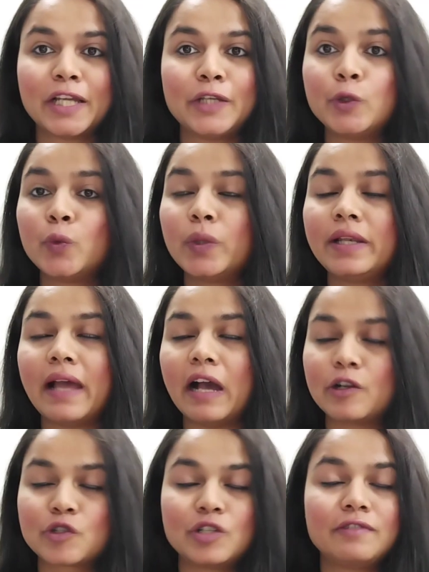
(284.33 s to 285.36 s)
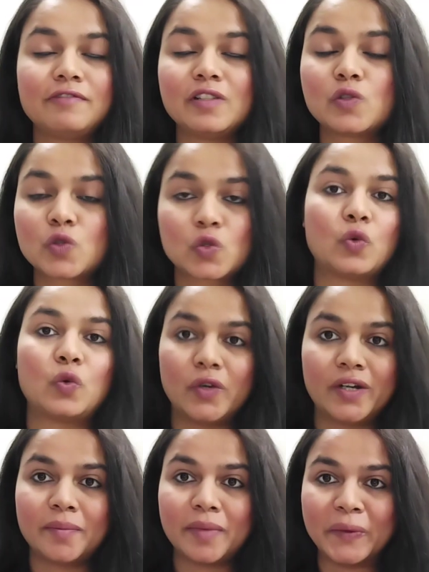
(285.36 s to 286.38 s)
you will actually feel so
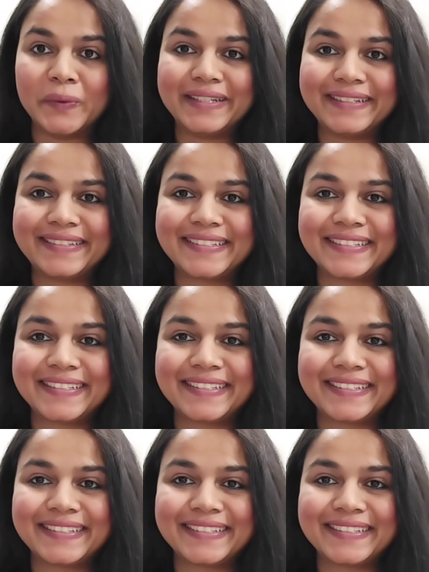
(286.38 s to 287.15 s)
good about it.